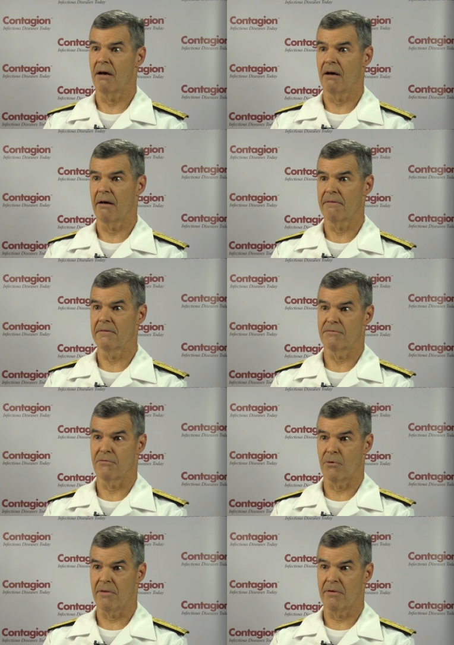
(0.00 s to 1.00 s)
Uh,
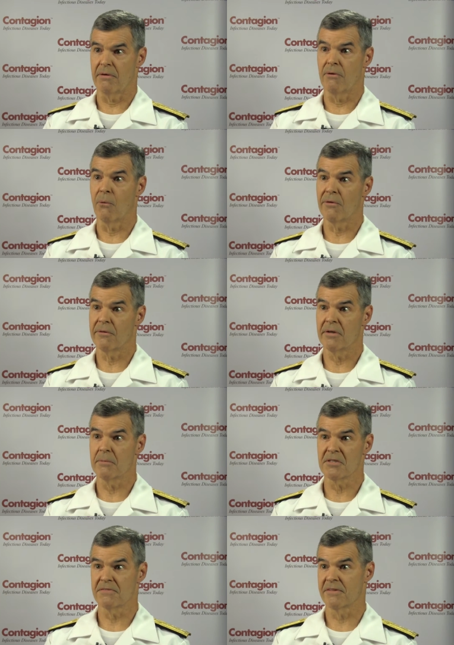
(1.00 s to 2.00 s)
for the northern
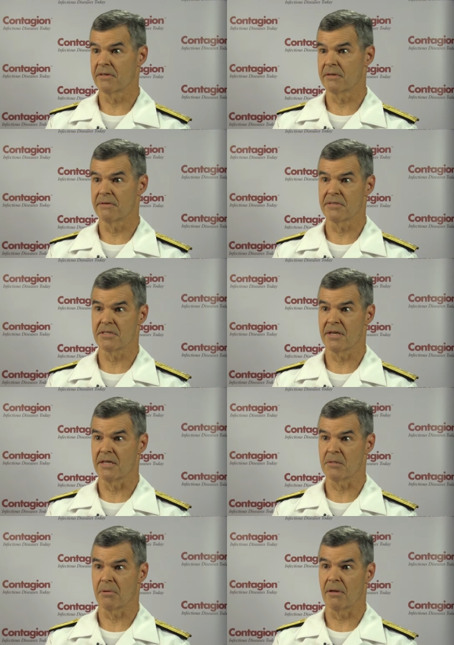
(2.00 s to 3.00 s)
hemisphere, this
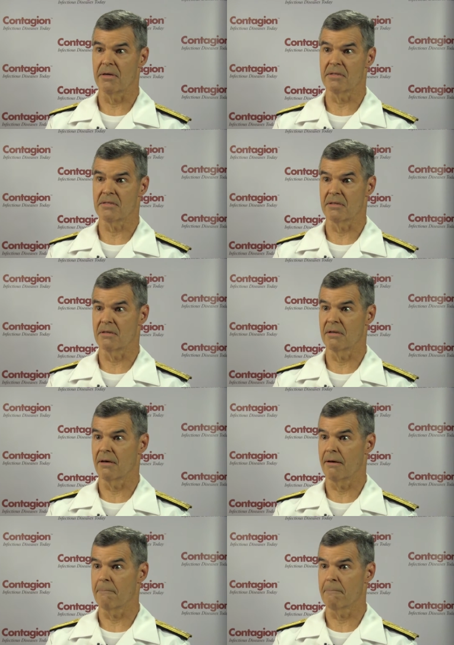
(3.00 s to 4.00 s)
takes place in
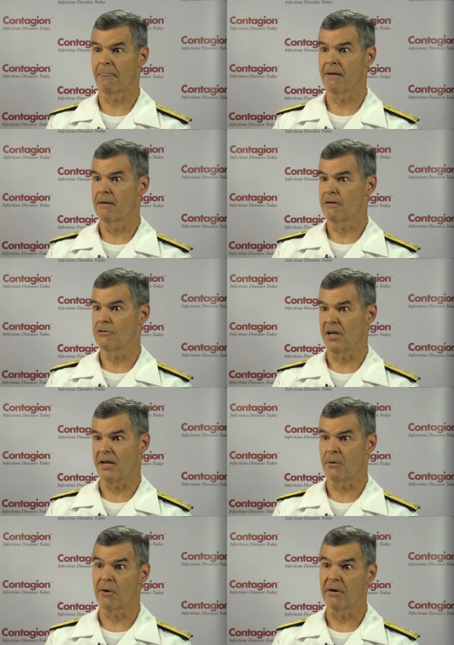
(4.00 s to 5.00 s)
um,
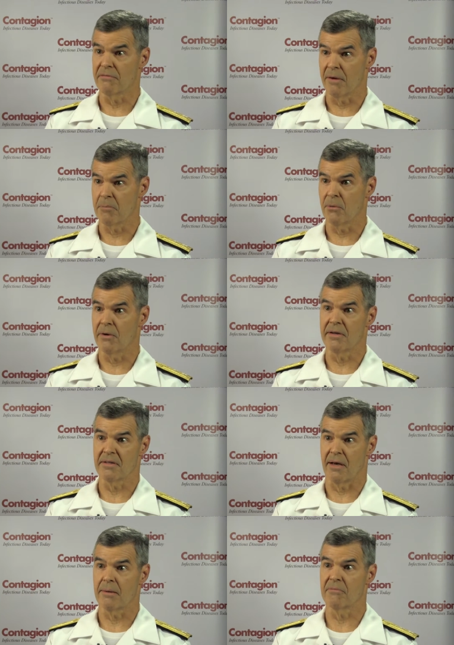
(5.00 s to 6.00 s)
January, February
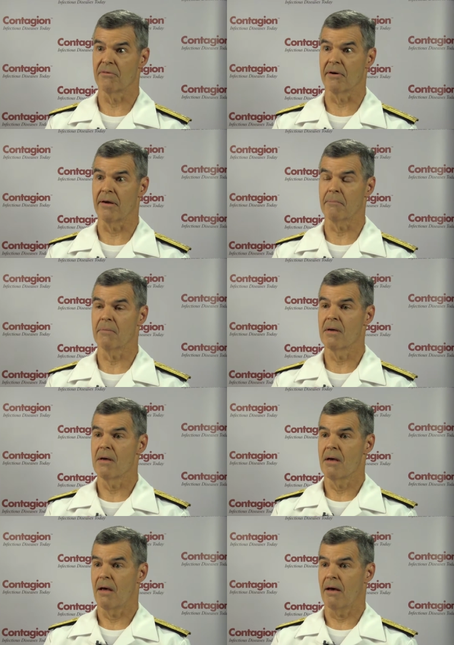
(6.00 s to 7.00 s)
timeframe.
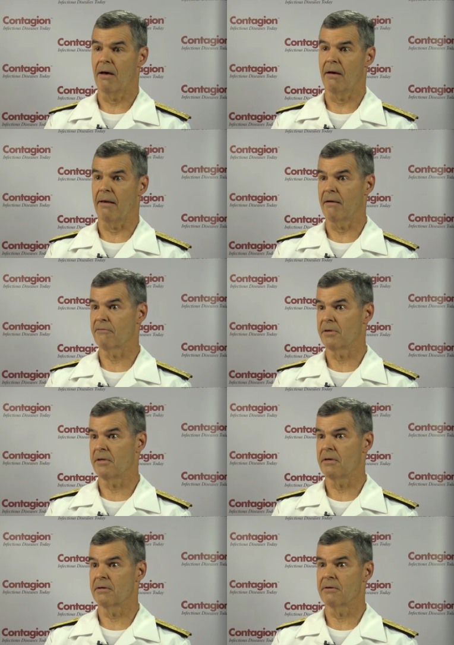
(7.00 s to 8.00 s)
Uh, every
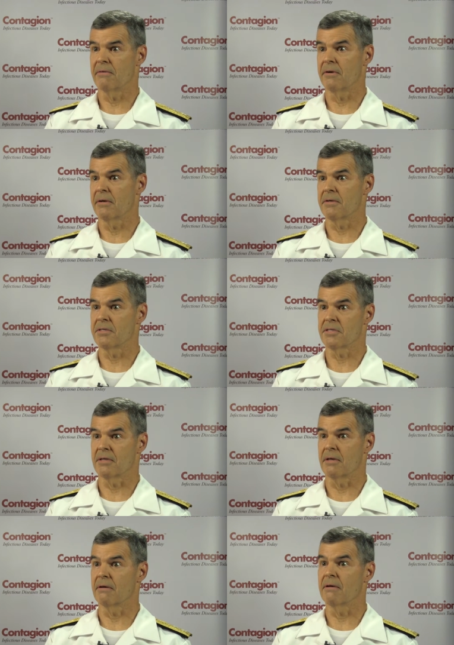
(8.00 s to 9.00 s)
year there is
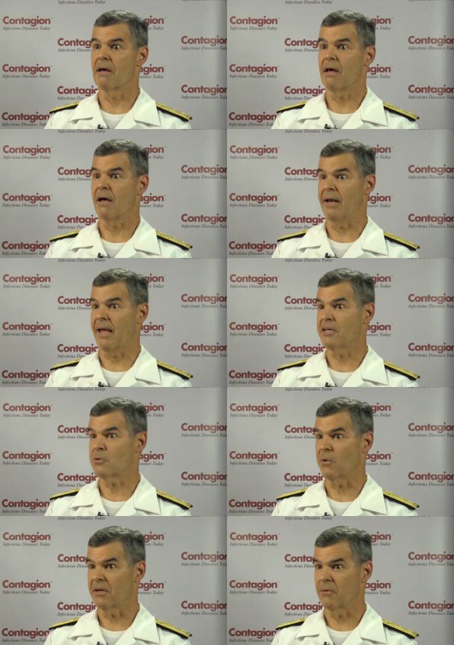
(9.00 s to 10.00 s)
uh, an
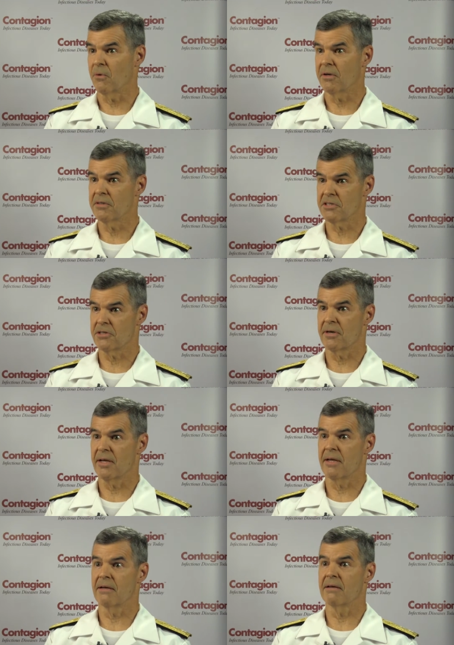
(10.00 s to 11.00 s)
H1N1
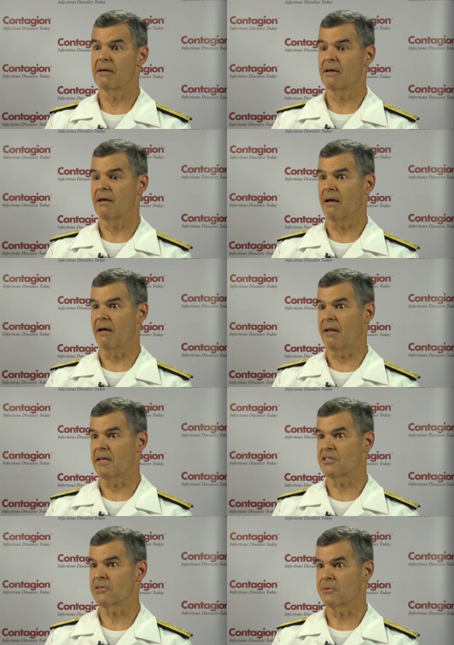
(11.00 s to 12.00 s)
strain, an
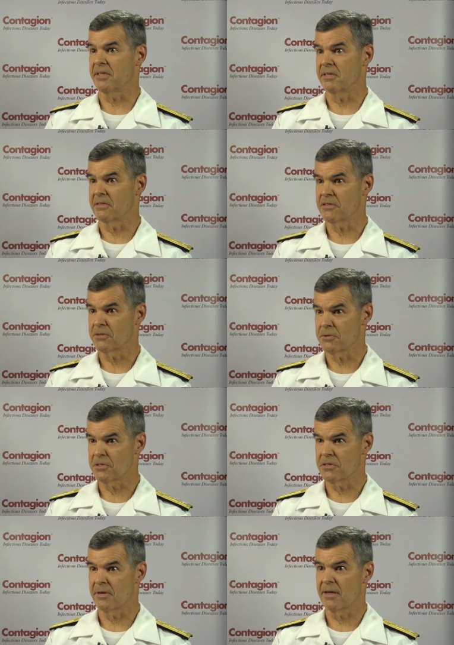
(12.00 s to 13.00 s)
H3N2
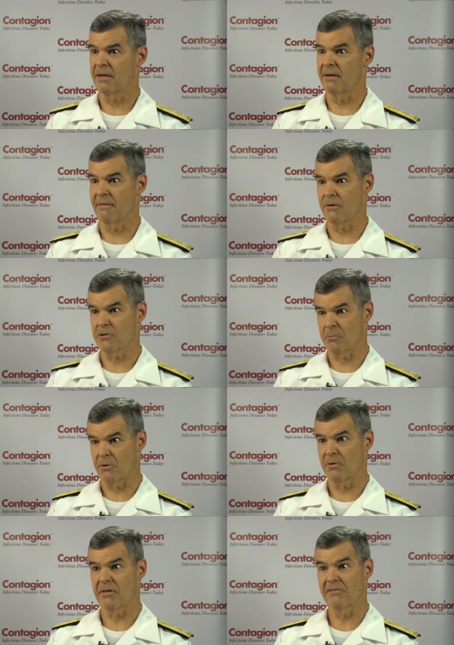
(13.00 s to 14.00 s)
strain, and those are
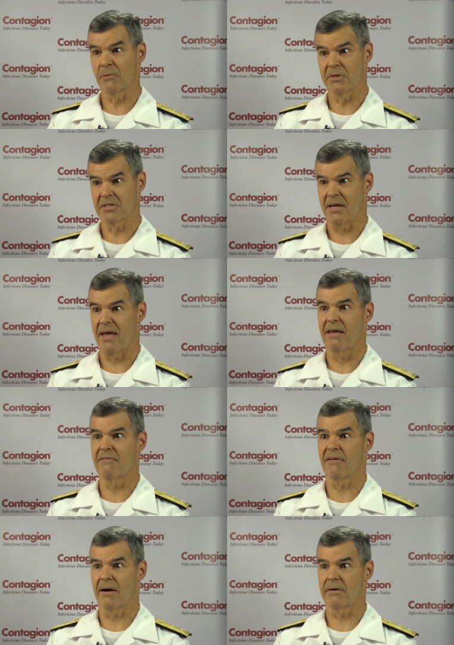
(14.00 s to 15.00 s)
both influenza A
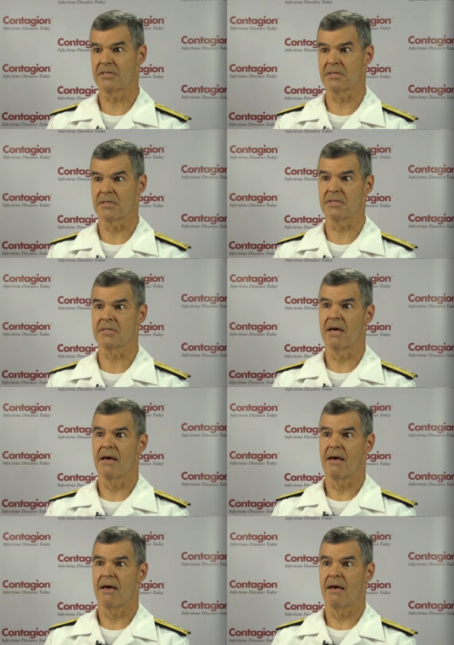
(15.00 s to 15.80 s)
viruses.